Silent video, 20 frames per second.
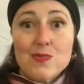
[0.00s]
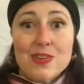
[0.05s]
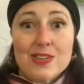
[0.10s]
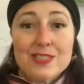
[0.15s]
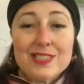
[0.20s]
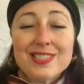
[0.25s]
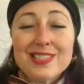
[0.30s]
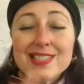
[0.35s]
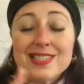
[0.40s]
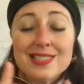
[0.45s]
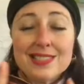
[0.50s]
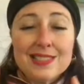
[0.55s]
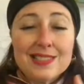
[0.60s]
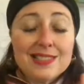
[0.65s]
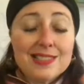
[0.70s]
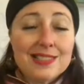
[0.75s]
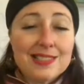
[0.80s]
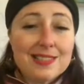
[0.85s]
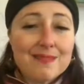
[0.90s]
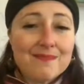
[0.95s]
Whereas there's
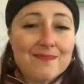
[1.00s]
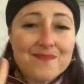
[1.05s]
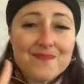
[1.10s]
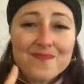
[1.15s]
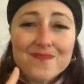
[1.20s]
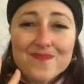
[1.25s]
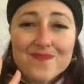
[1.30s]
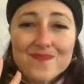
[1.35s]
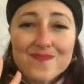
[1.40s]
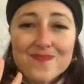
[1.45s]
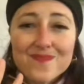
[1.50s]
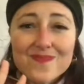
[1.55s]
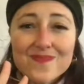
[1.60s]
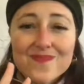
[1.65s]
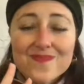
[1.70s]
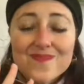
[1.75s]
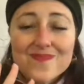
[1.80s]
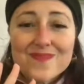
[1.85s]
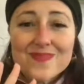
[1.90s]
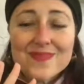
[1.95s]
this
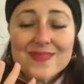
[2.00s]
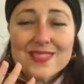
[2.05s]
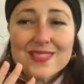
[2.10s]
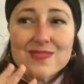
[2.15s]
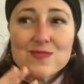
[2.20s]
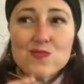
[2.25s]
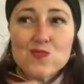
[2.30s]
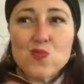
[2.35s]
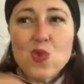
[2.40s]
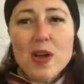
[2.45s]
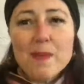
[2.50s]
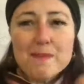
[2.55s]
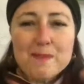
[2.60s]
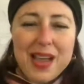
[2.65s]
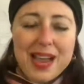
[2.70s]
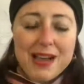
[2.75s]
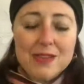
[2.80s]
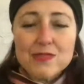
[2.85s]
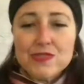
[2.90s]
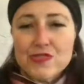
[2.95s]
what
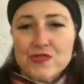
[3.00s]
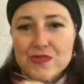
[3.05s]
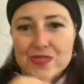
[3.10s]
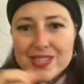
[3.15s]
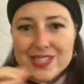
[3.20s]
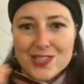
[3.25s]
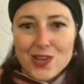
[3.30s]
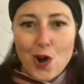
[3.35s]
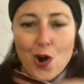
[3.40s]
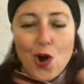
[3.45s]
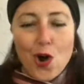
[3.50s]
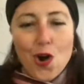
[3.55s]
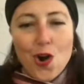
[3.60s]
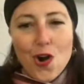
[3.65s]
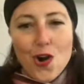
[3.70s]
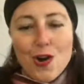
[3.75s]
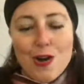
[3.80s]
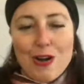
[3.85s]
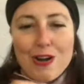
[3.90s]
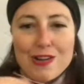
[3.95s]
boundaries
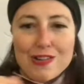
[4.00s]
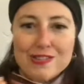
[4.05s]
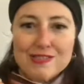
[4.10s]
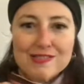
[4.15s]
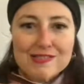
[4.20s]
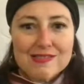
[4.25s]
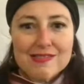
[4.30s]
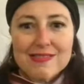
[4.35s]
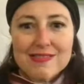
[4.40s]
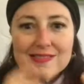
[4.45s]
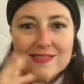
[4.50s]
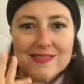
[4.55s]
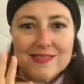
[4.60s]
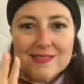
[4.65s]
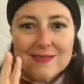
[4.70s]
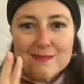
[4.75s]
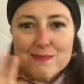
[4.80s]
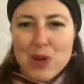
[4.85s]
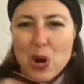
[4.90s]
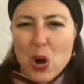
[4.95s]
are
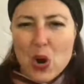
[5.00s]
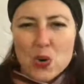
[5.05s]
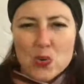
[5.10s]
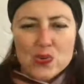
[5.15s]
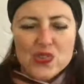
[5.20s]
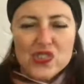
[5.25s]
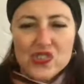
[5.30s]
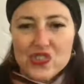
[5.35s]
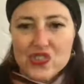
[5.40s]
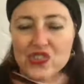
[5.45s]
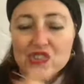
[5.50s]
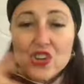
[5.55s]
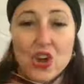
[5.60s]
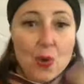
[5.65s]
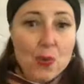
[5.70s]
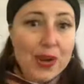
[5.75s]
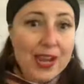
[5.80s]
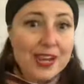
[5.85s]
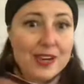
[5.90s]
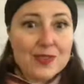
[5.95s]
post
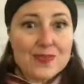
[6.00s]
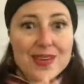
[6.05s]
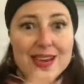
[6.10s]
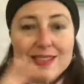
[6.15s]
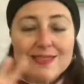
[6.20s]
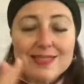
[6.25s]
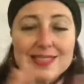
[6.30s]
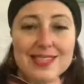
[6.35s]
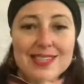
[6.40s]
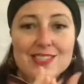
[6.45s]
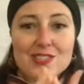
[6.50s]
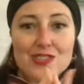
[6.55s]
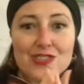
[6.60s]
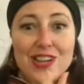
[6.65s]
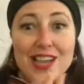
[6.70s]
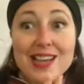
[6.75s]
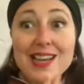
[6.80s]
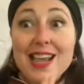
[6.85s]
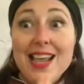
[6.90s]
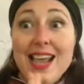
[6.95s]
going around the
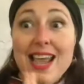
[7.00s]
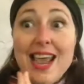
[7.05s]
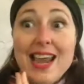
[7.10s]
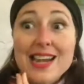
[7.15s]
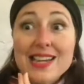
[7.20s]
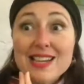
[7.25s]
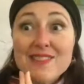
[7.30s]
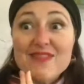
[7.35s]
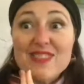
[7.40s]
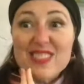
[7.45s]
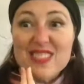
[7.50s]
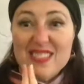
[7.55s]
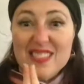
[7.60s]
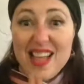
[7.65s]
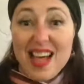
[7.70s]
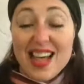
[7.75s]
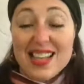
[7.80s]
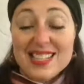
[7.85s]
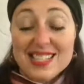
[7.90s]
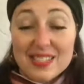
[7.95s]
internet. And I have
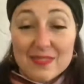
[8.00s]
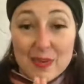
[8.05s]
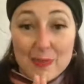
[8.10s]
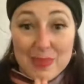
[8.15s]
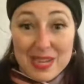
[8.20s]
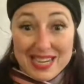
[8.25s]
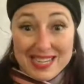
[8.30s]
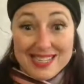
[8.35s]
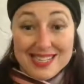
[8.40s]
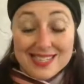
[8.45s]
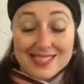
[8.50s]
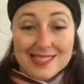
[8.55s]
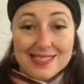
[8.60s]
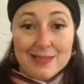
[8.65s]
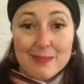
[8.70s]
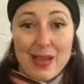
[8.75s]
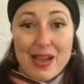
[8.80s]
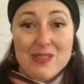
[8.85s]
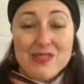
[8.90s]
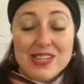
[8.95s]
lots of
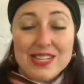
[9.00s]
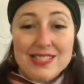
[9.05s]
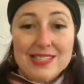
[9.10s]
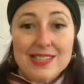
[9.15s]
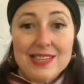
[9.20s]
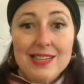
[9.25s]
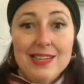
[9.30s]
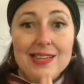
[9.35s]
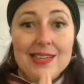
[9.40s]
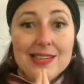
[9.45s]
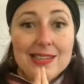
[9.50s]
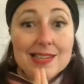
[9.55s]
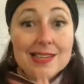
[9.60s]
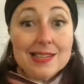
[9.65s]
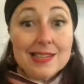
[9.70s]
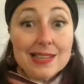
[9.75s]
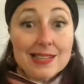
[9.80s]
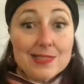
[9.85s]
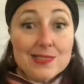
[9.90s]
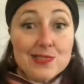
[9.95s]
opinions about it,
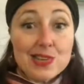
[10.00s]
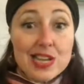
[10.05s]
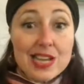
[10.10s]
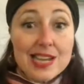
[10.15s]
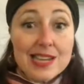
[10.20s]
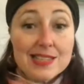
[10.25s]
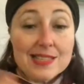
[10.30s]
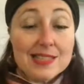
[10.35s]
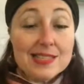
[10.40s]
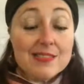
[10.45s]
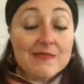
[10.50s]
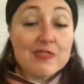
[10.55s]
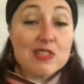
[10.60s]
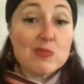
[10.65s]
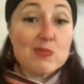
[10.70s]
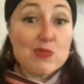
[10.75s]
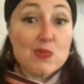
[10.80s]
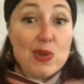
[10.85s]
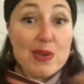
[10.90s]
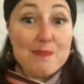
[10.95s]
including the
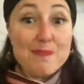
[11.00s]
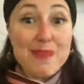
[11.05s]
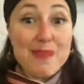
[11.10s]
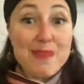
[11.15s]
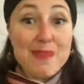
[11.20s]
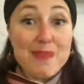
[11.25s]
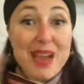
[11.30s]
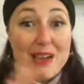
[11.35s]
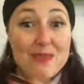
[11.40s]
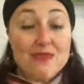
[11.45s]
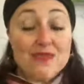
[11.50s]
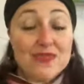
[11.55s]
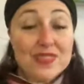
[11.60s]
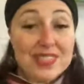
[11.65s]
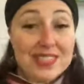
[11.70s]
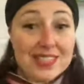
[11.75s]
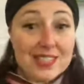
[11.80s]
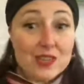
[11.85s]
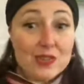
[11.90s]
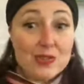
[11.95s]
difference between boundaries and
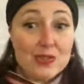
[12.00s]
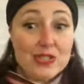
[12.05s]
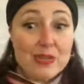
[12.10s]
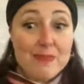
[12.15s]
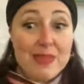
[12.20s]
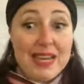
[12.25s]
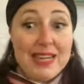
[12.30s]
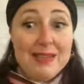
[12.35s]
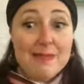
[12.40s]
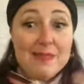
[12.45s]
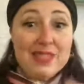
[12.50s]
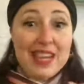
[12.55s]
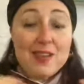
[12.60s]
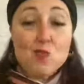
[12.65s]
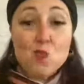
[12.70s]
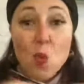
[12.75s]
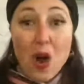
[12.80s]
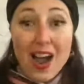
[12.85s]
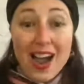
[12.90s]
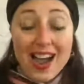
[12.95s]
ultimatums and
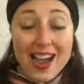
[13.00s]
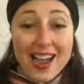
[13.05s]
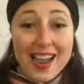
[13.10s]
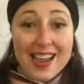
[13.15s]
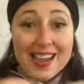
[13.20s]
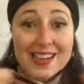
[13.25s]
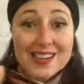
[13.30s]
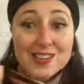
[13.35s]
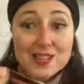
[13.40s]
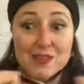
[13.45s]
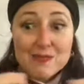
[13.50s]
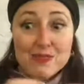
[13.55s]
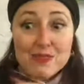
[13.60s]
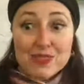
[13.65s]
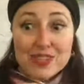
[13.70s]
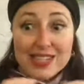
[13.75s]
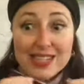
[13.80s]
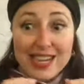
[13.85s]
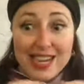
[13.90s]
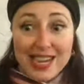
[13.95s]
why
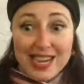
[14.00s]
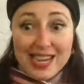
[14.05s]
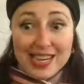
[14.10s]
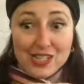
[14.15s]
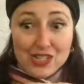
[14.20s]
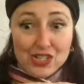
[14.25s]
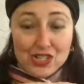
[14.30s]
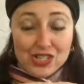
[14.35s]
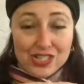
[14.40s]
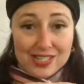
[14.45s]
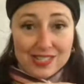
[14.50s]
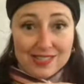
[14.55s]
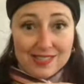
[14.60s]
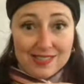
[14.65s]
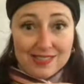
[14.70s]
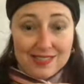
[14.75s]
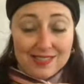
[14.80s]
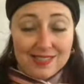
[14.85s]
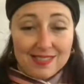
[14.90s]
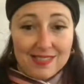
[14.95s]

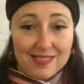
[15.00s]
communication